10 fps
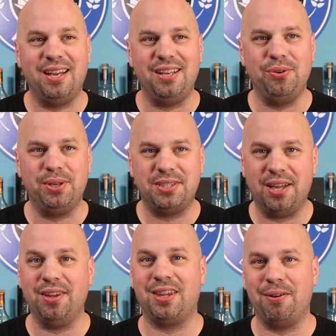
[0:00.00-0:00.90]
You could
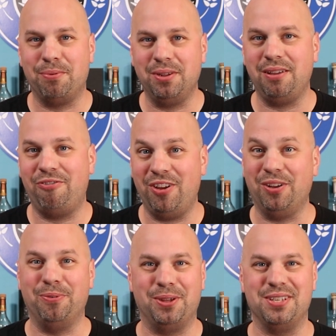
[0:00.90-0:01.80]
tell that they really
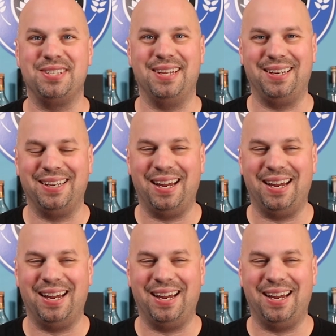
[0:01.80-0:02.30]
fiddled with this thing,